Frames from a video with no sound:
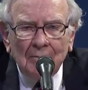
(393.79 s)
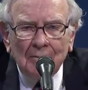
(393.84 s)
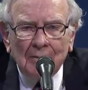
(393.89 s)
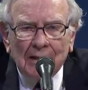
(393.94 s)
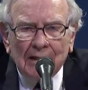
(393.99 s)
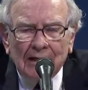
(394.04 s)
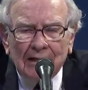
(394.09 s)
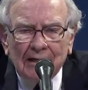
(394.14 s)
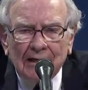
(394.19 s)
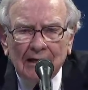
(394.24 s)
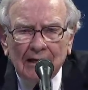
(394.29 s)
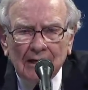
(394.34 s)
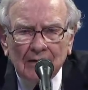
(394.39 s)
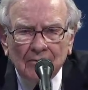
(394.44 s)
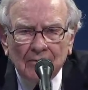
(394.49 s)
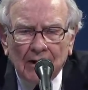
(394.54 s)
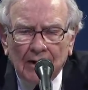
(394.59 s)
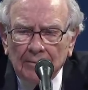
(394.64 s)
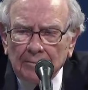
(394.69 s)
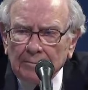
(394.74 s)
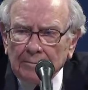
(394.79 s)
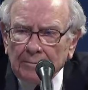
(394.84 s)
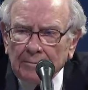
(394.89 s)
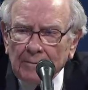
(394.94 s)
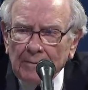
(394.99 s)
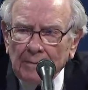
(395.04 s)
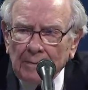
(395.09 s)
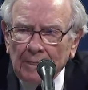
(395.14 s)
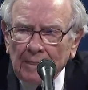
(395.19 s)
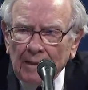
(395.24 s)
But in any event,
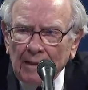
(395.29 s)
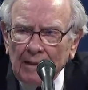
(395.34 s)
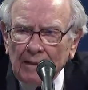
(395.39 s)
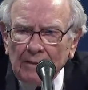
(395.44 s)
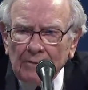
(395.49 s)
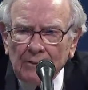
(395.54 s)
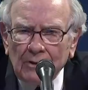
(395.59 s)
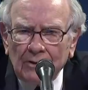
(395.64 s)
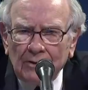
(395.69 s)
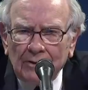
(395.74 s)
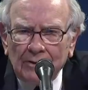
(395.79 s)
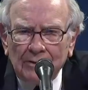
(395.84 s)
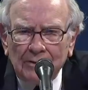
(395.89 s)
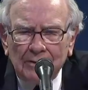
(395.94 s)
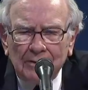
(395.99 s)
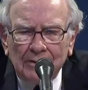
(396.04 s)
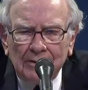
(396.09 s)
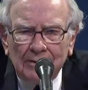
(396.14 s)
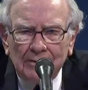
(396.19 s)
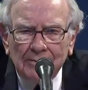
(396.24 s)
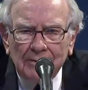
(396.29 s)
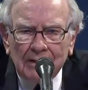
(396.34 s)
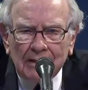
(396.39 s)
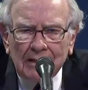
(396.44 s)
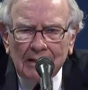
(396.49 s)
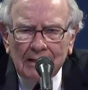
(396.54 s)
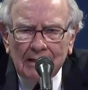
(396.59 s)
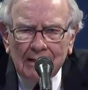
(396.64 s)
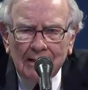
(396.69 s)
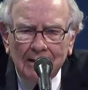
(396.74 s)

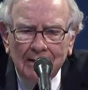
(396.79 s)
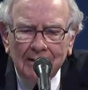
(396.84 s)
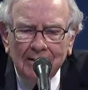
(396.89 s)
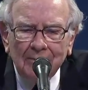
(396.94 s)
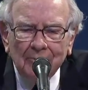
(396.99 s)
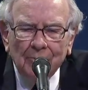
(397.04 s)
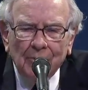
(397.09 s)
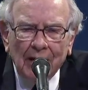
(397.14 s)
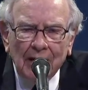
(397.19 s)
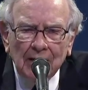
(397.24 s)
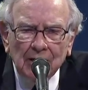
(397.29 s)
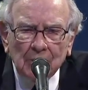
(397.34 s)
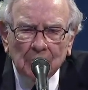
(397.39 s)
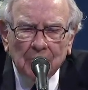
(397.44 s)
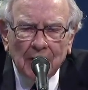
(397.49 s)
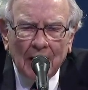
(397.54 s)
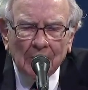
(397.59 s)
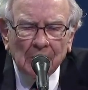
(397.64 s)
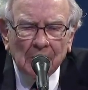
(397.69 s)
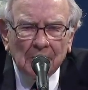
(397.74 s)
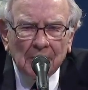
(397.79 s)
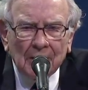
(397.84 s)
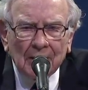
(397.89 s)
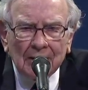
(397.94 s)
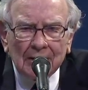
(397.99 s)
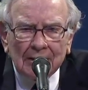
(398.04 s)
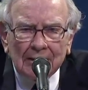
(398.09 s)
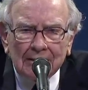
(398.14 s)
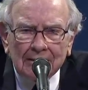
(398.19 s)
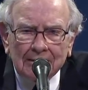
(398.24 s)
the range of
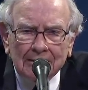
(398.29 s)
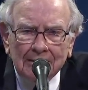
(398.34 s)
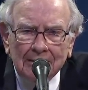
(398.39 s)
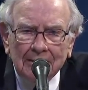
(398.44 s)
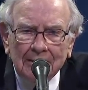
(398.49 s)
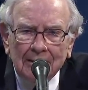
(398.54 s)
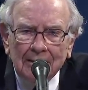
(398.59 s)
probabilities